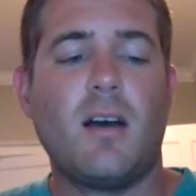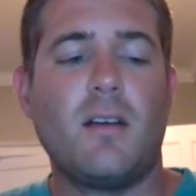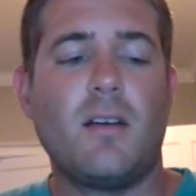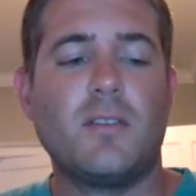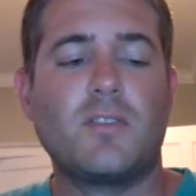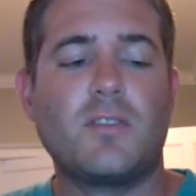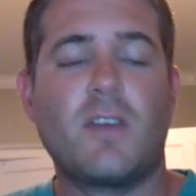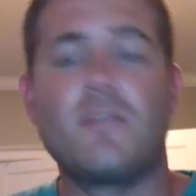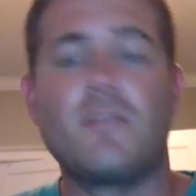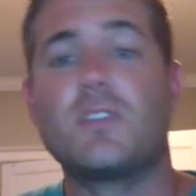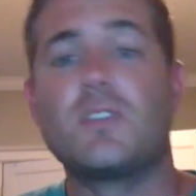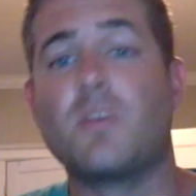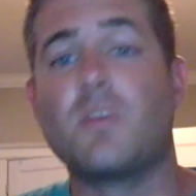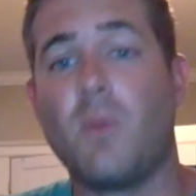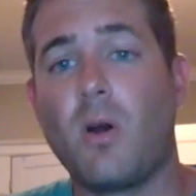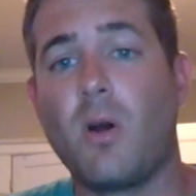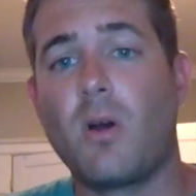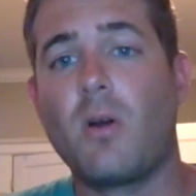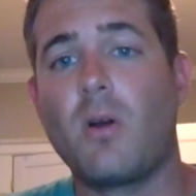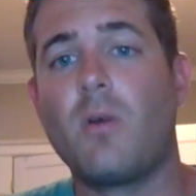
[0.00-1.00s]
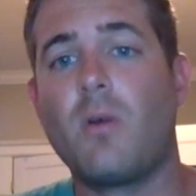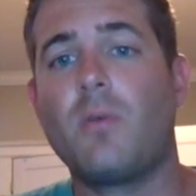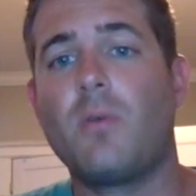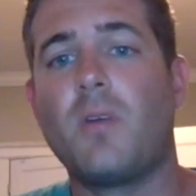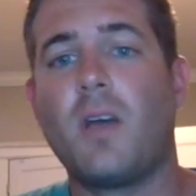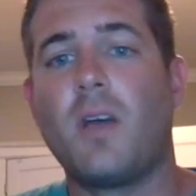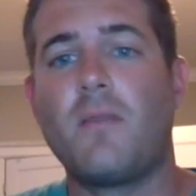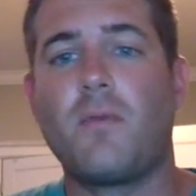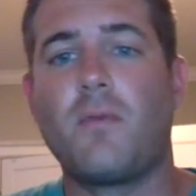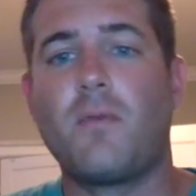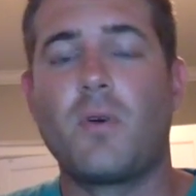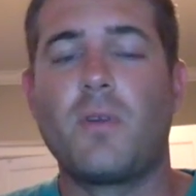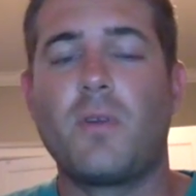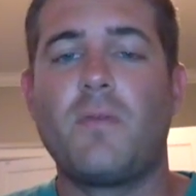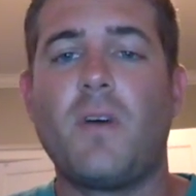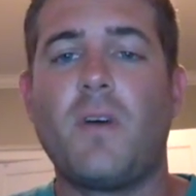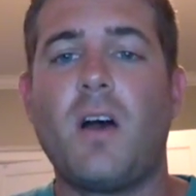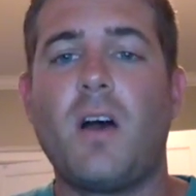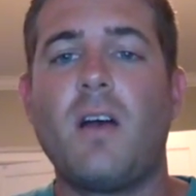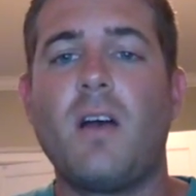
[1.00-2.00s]
the draft is tomorrow,
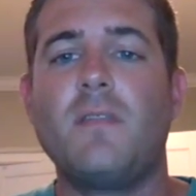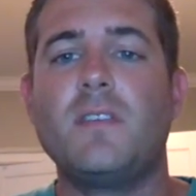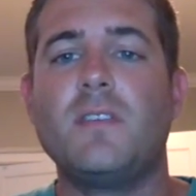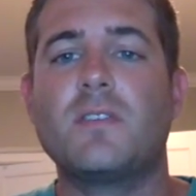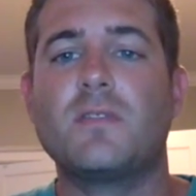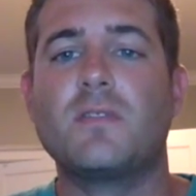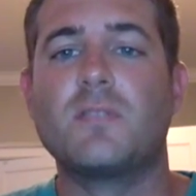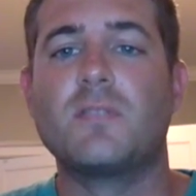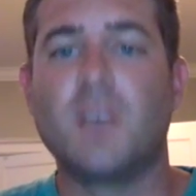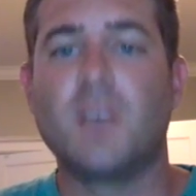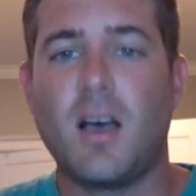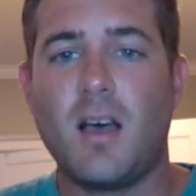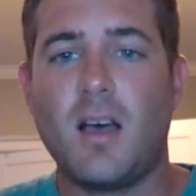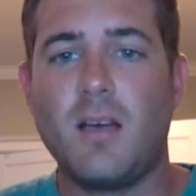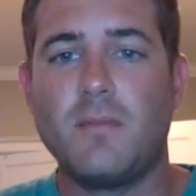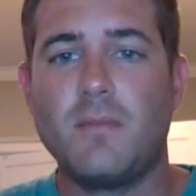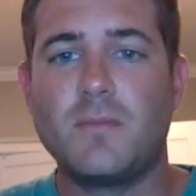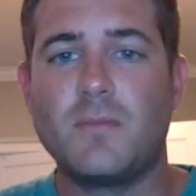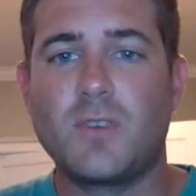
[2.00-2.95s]
9:45 Eastern Time.